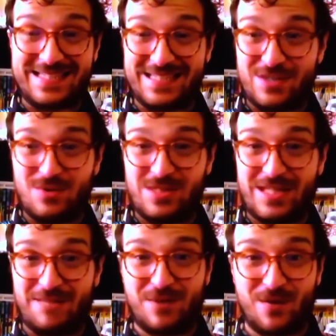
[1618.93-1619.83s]
you
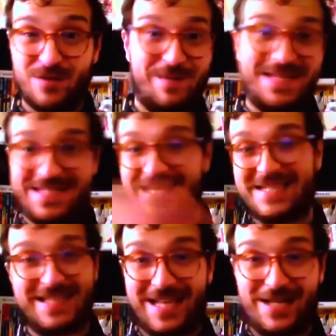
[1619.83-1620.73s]
skipped over the
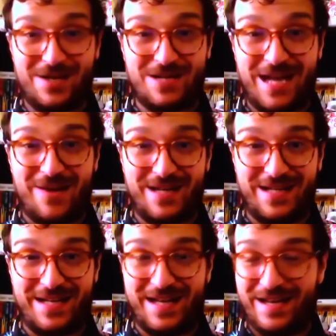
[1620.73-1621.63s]
Mason-Dixon line and you're down
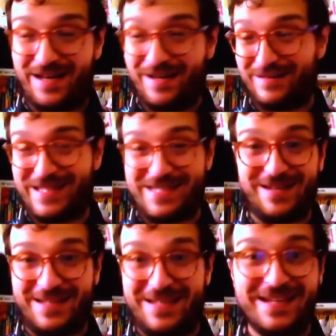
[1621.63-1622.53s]
in
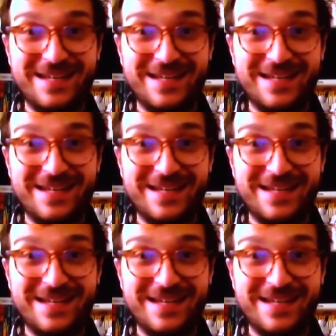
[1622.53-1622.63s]
Kentucky.